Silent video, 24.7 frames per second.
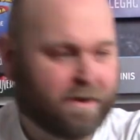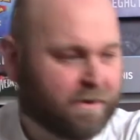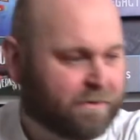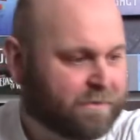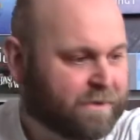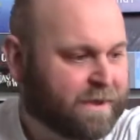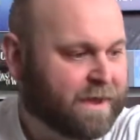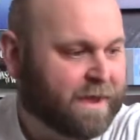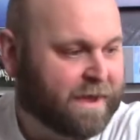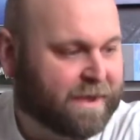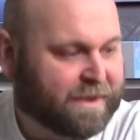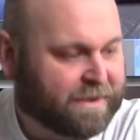
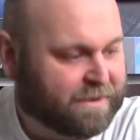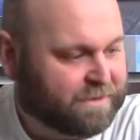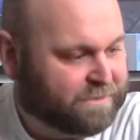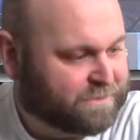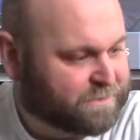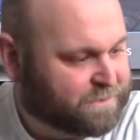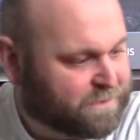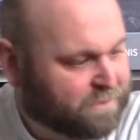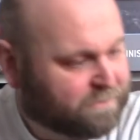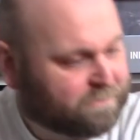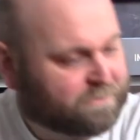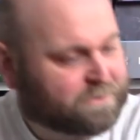Okay,
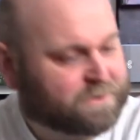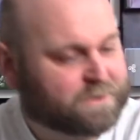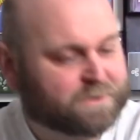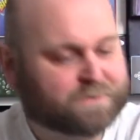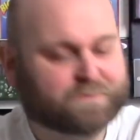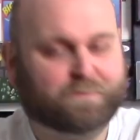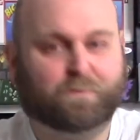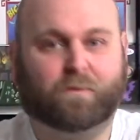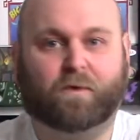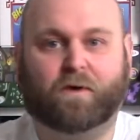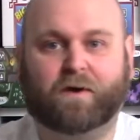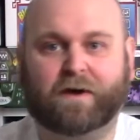so
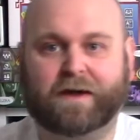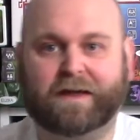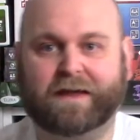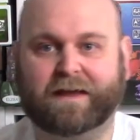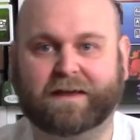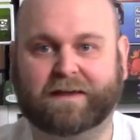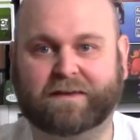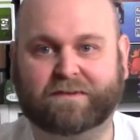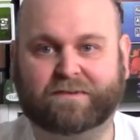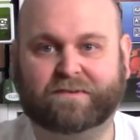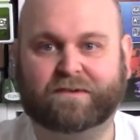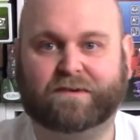just what
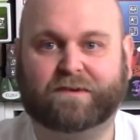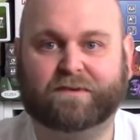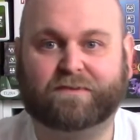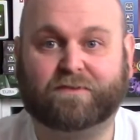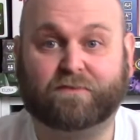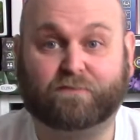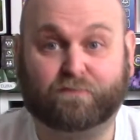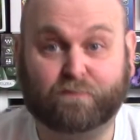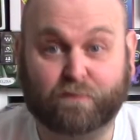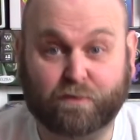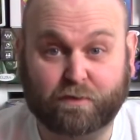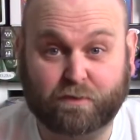is
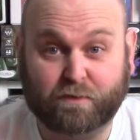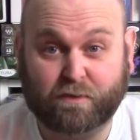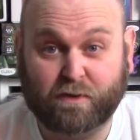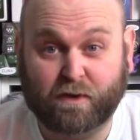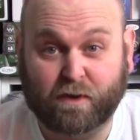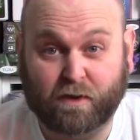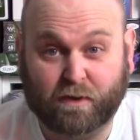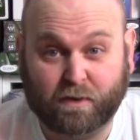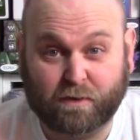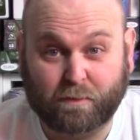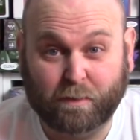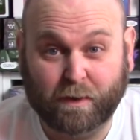the Root
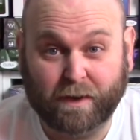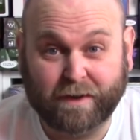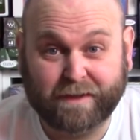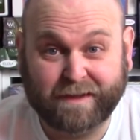Clockwork